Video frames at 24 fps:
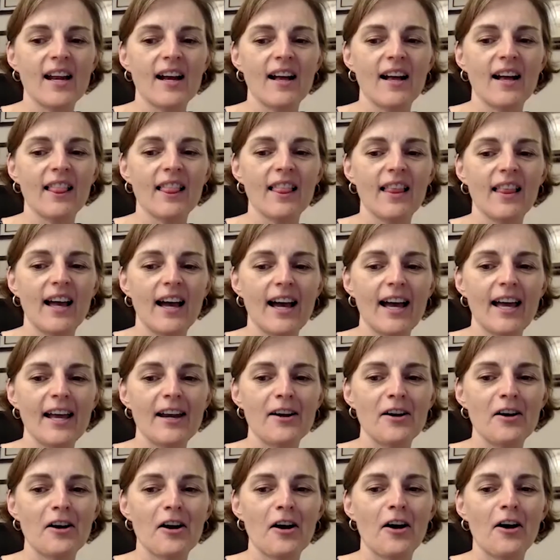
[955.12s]
a lot
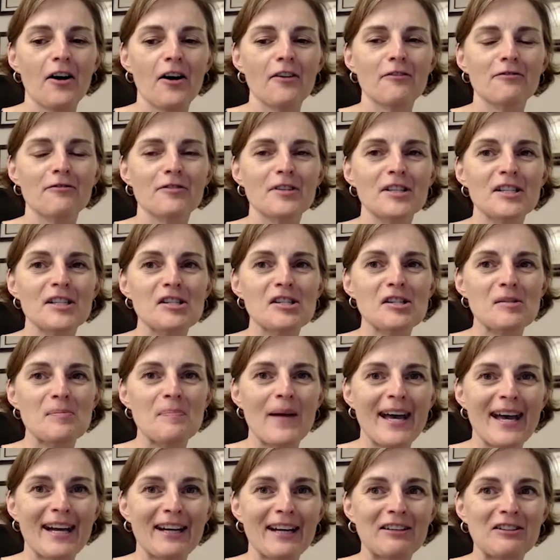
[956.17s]
of
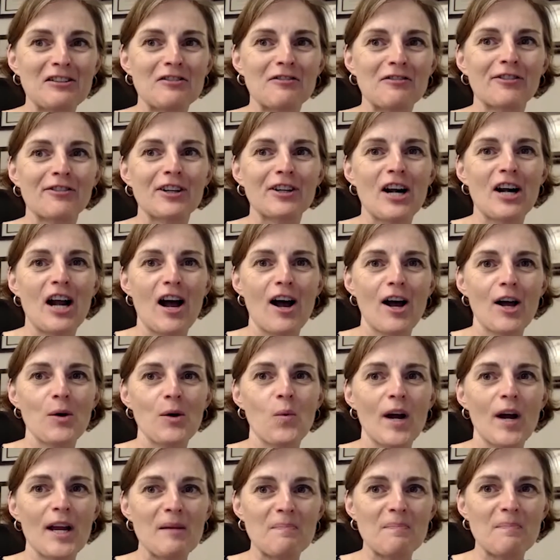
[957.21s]
respect for
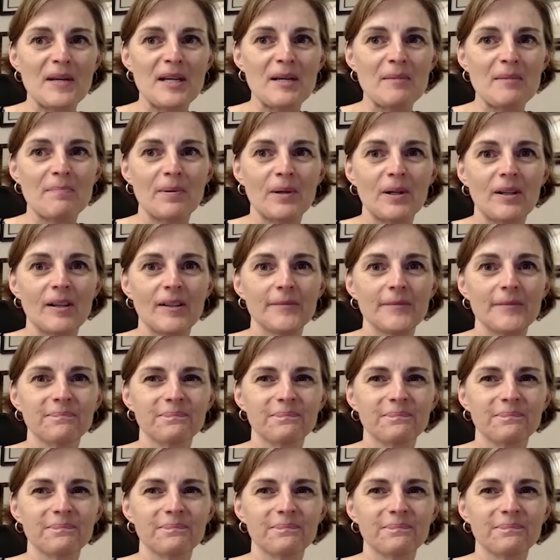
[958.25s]
non-white people.